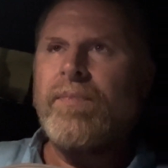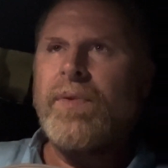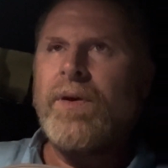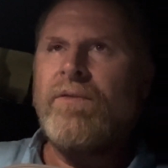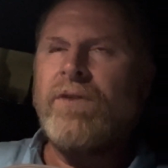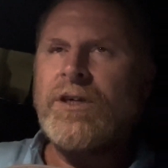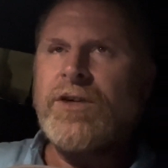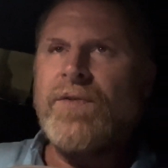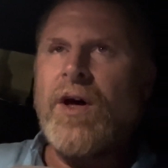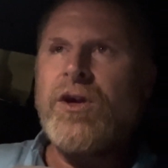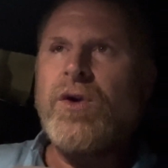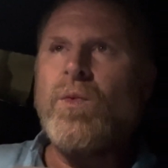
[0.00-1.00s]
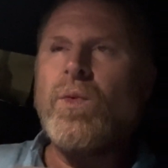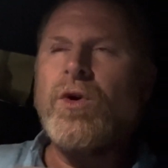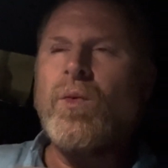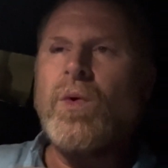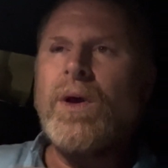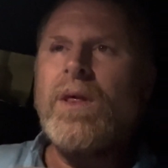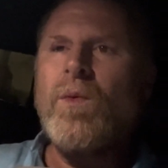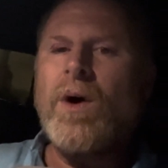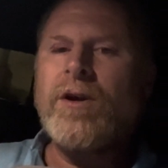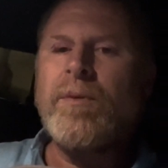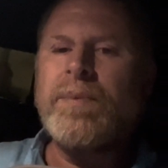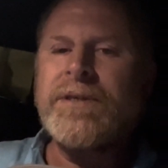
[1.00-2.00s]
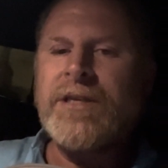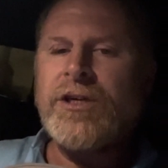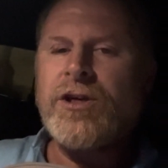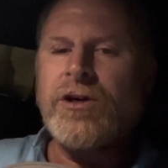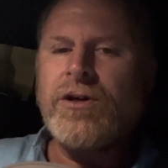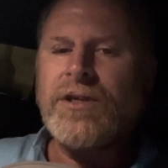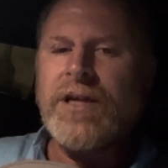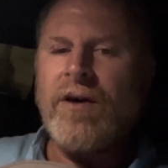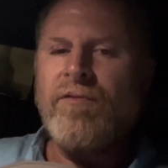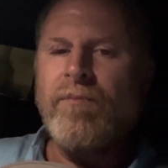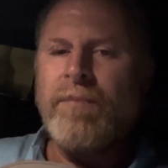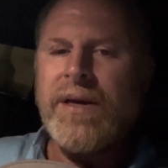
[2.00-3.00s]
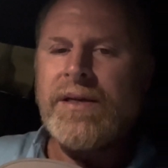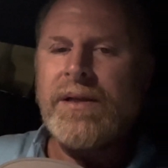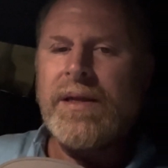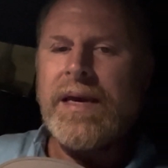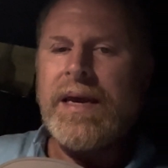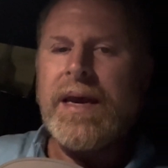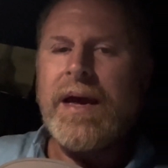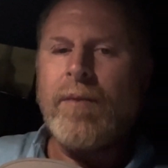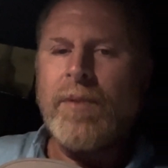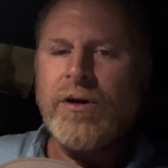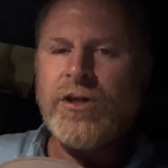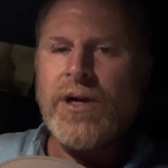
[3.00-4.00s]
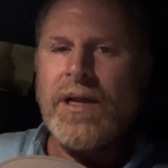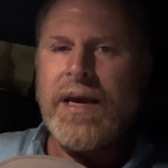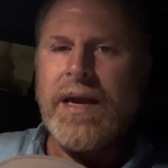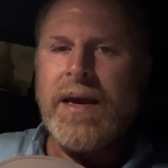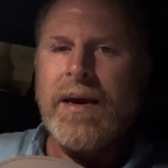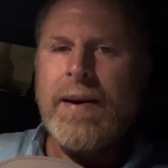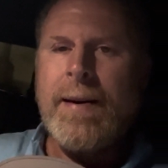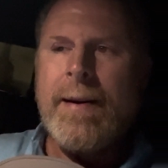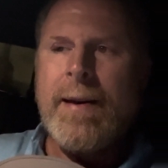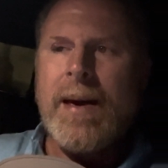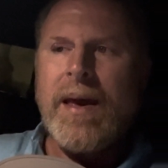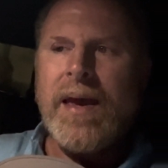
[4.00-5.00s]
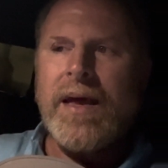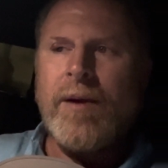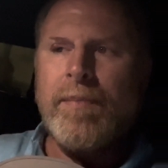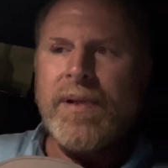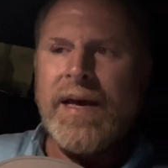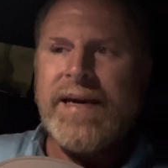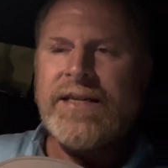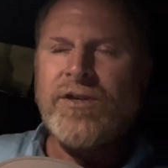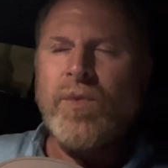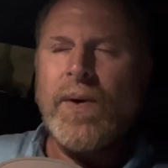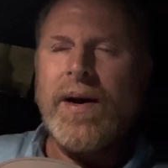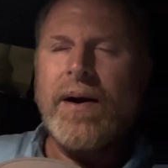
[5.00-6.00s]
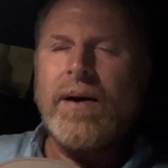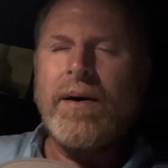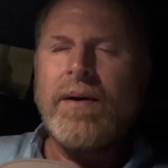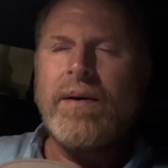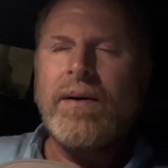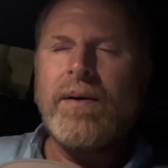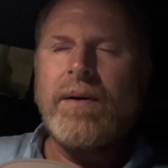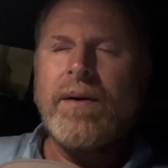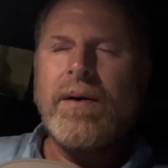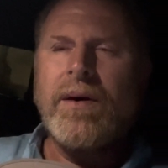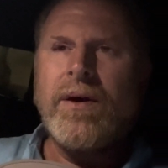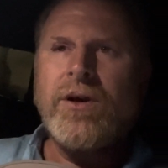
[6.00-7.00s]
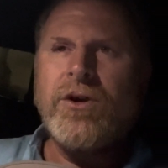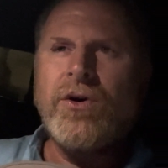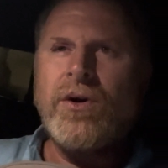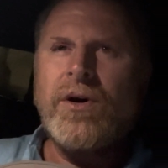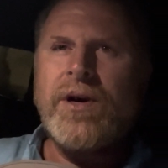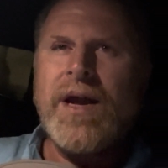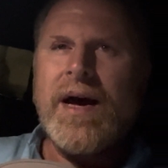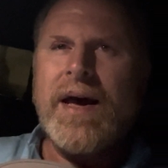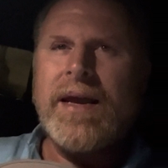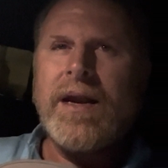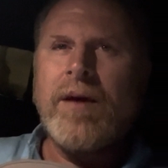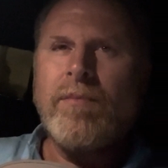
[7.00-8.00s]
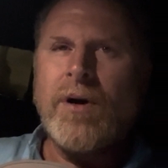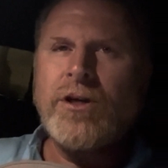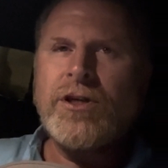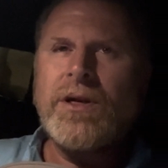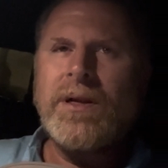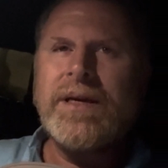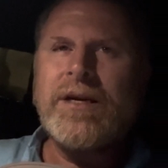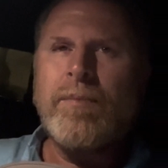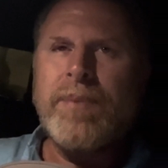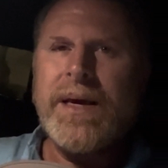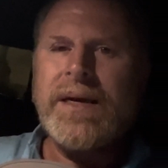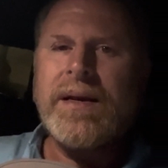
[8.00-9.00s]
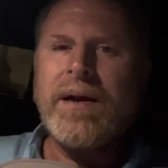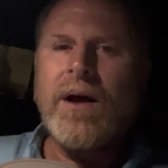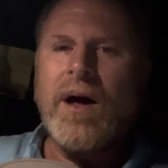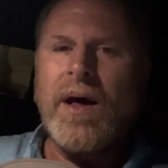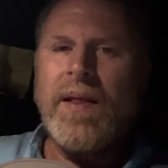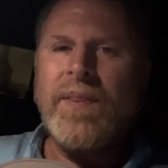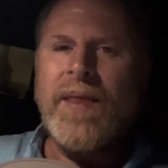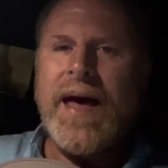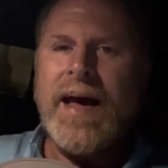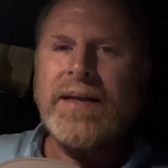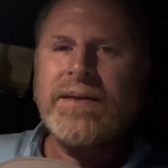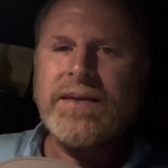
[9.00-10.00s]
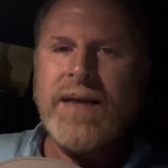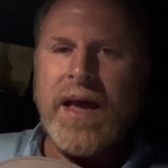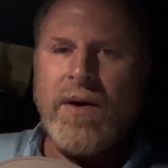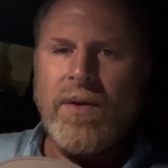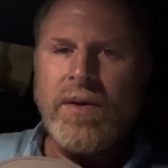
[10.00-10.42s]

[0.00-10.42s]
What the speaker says: First of all, you really want to position yourself mentally and emotionally in a place where you're not emotionally dependent on that sale.